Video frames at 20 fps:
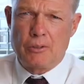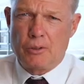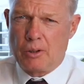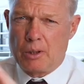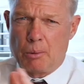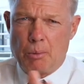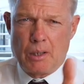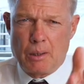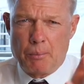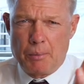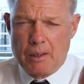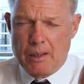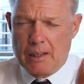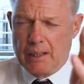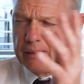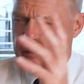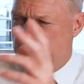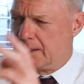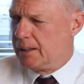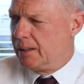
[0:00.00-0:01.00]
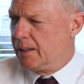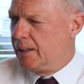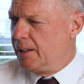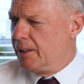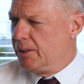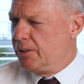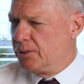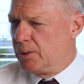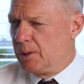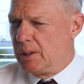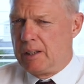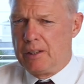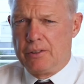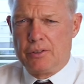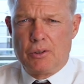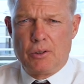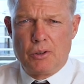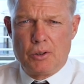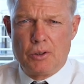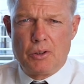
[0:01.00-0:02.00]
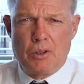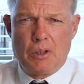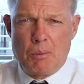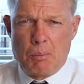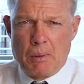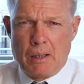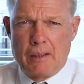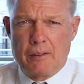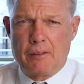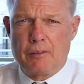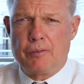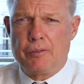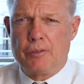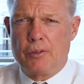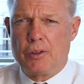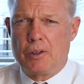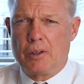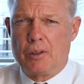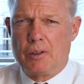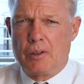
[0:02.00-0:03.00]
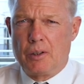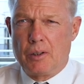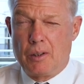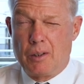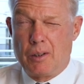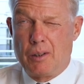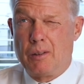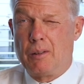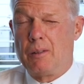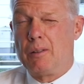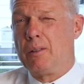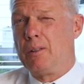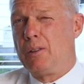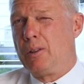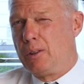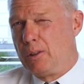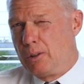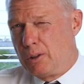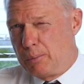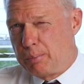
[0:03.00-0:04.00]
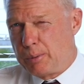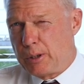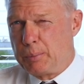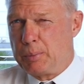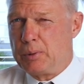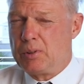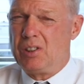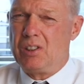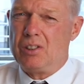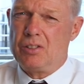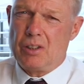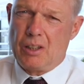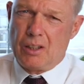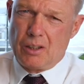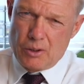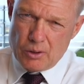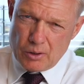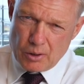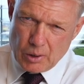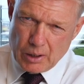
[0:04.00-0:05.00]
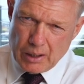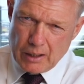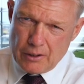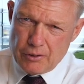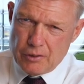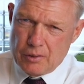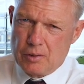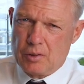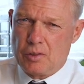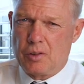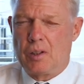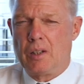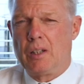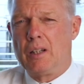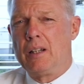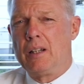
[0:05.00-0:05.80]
talk about a bit later. So there is good demand for good properties in good locations.